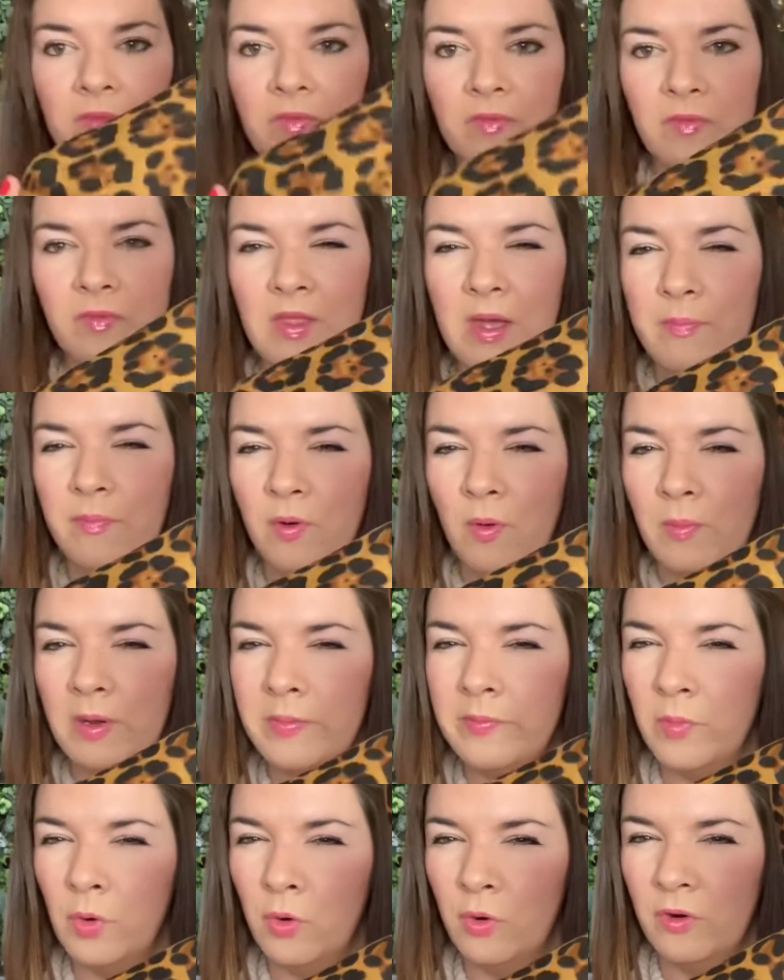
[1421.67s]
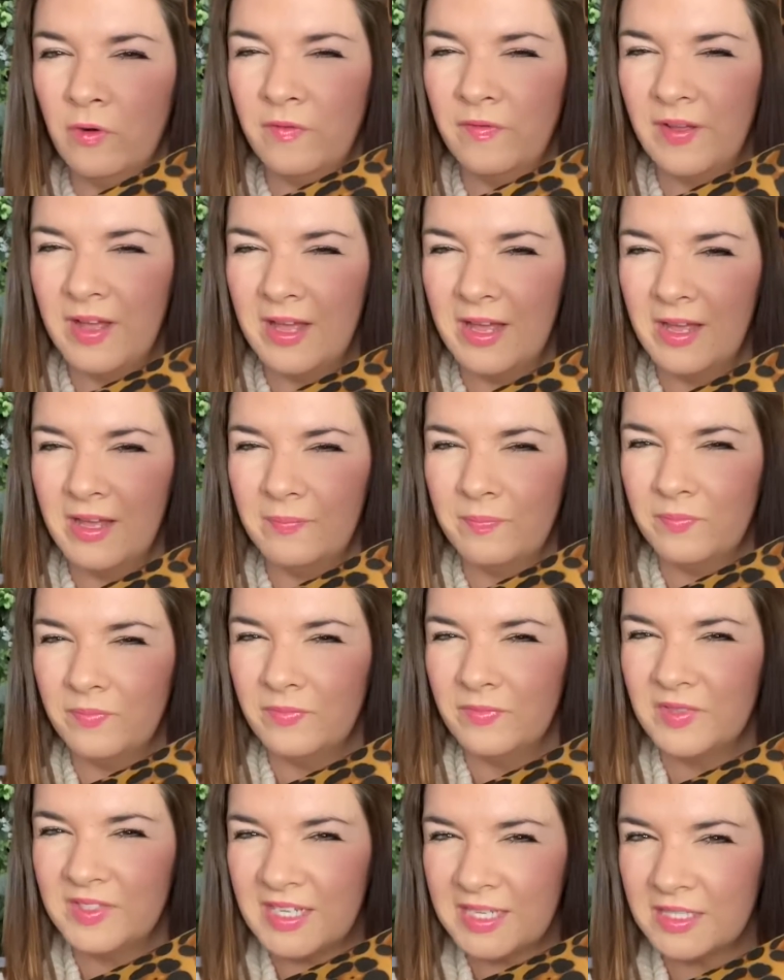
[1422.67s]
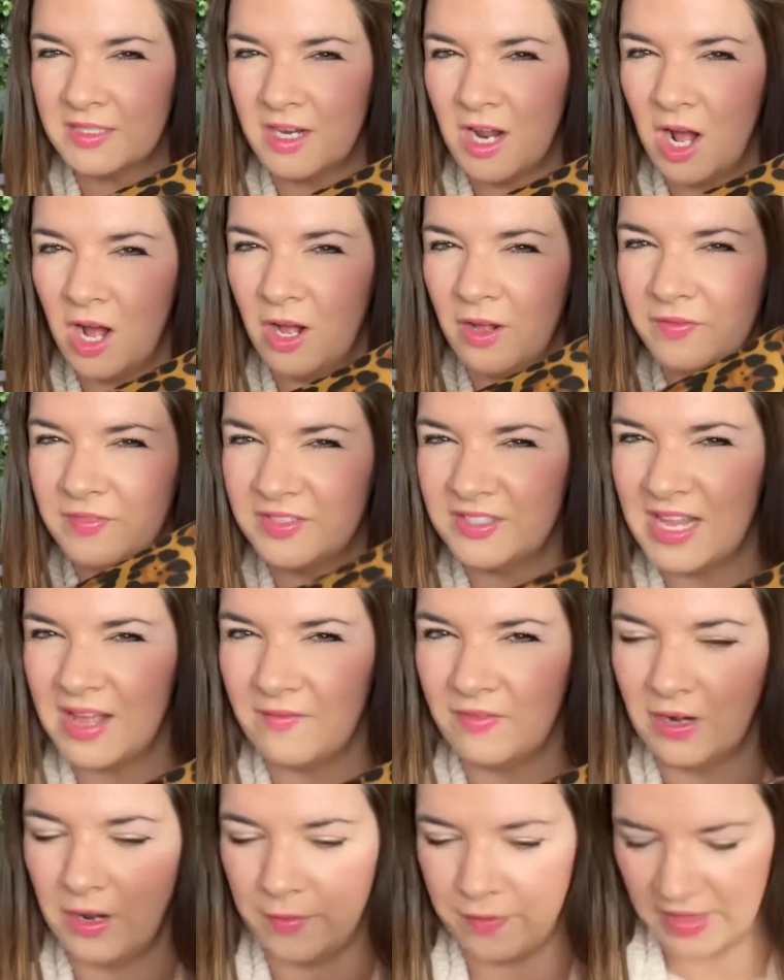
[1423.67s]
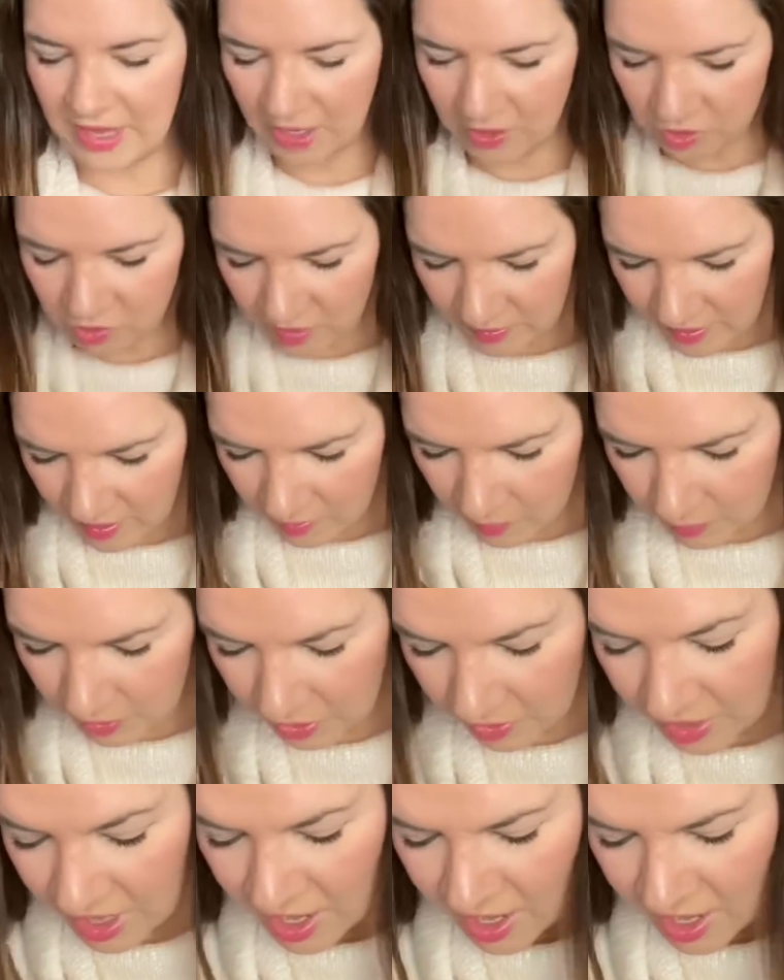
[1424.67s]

they're probably more of a six and a half, seven, I think. I'll try the other one.